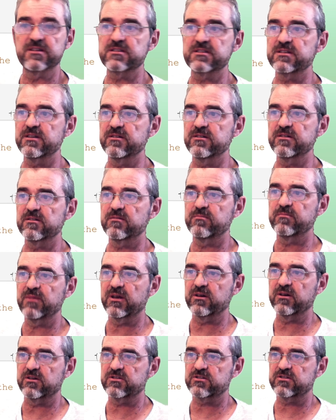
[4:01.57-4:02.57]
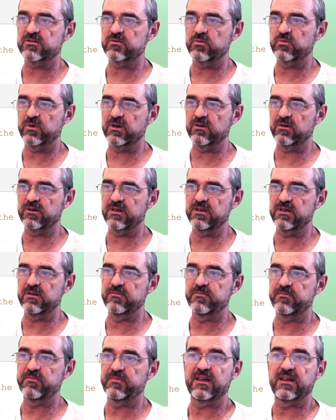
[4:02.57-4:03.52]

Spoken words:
is 0, because, well, okay,